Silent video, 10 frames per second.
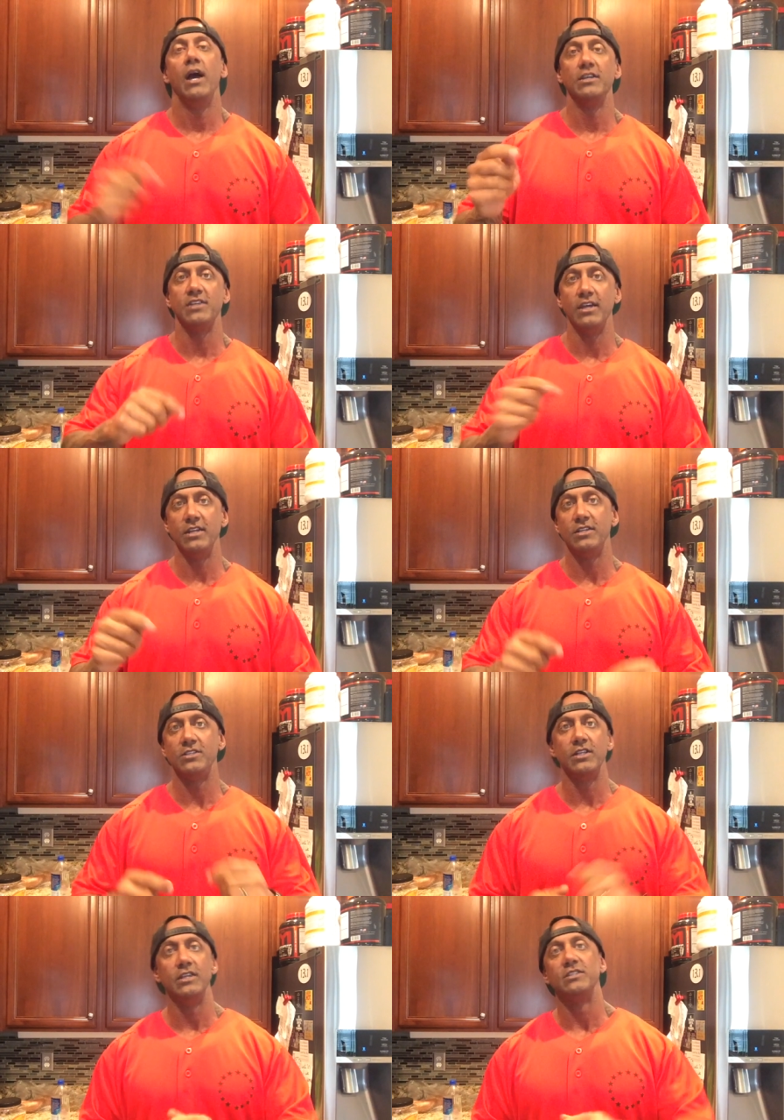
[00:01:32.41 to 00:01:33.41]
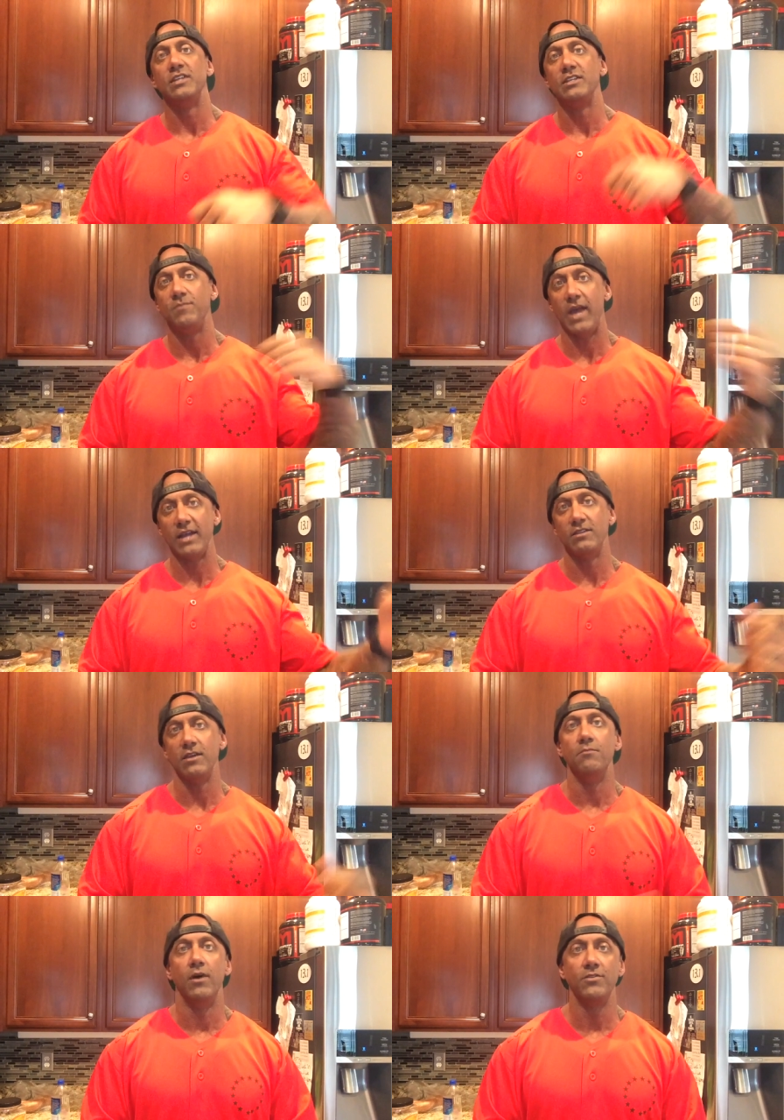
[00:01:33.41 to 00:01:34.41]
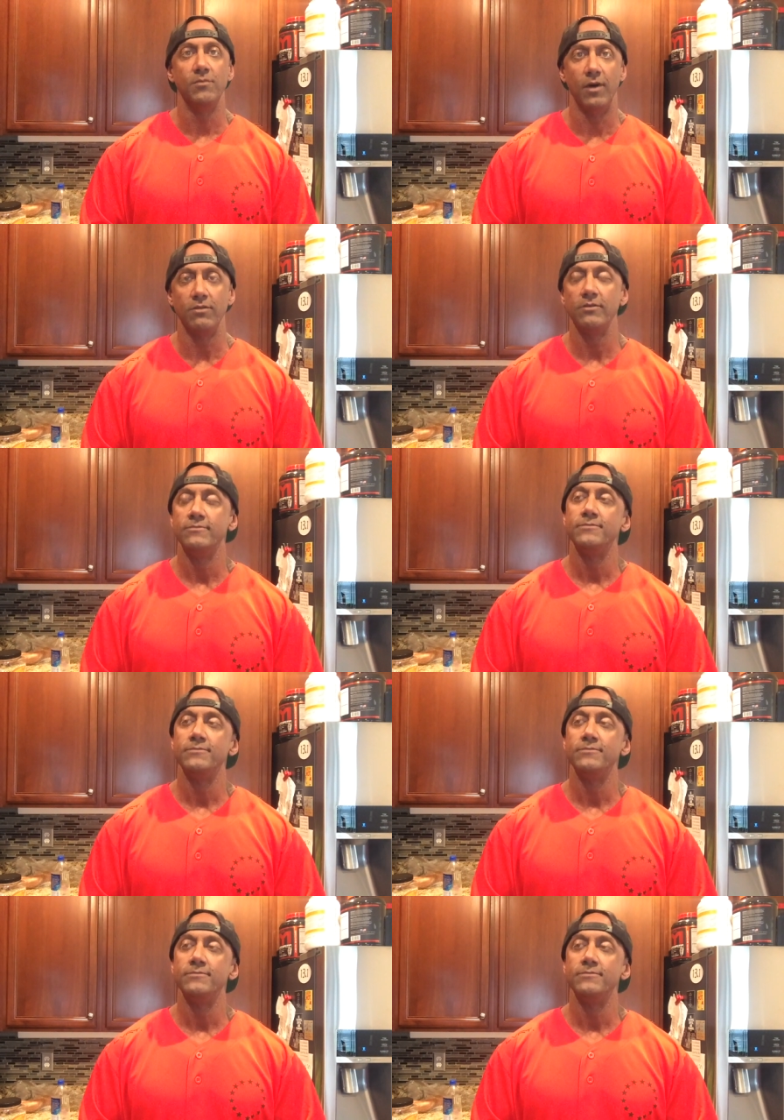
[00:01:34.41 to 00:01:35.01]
I signed it digitally and sent it back to them month to month.